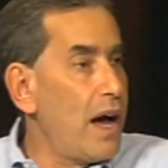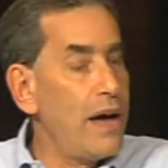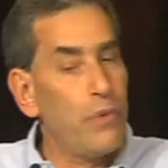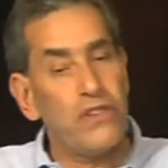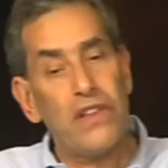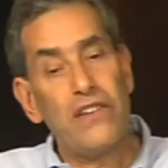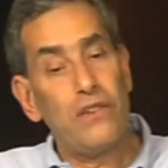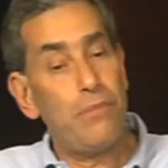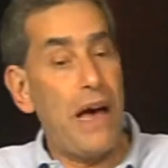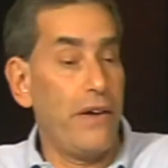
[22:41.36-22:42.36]
And what's nice
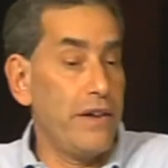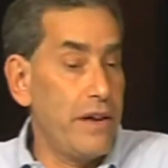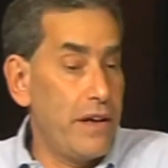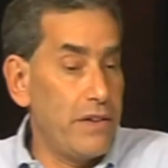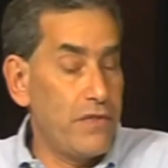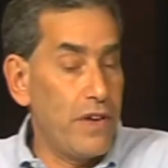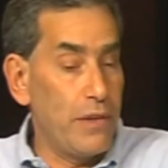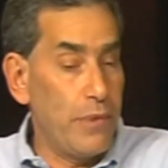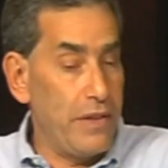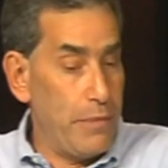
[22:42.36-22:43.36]
about it, it's a fellow
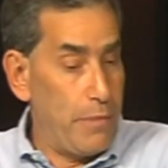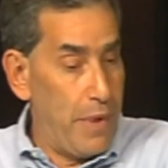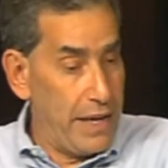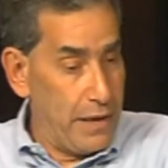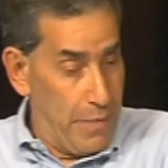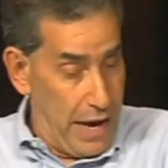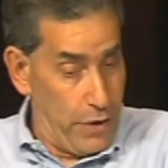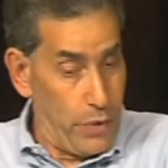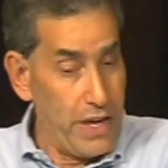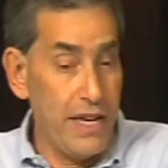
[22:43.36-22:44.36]
by the name of Mike Amato.
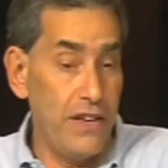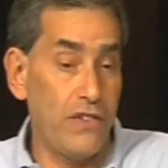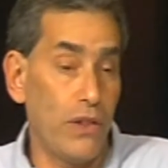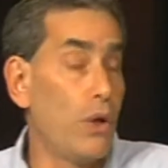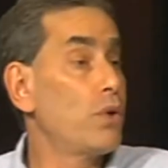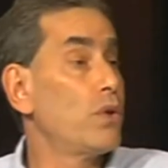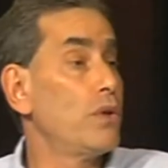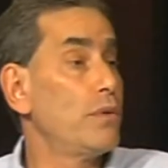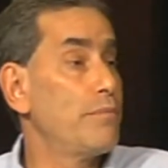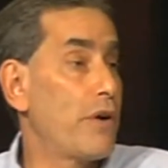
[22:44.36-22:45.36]
He's a local
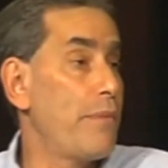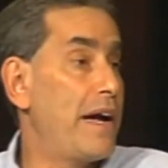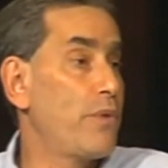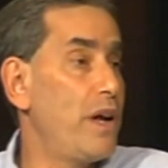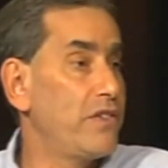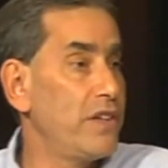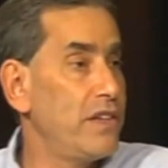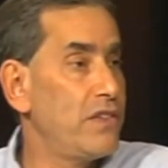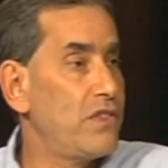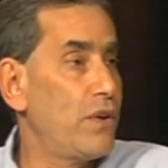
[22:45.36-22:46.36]
Merrimack resident,
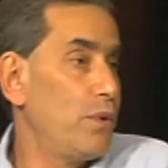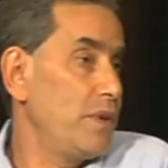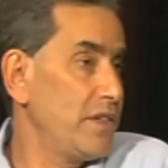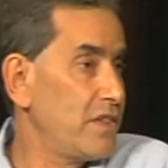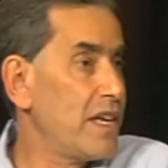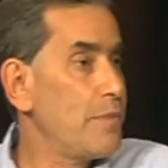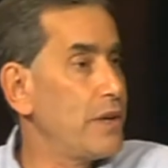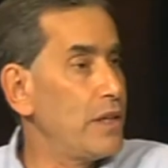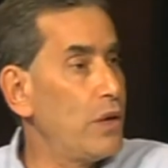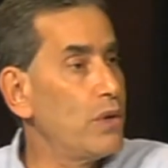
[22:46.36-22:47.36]
so it's keeping it
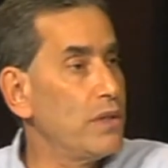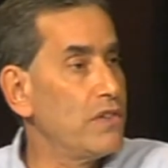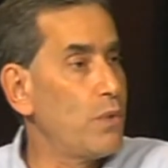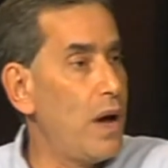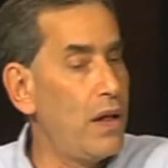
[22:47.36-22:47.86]
local as well.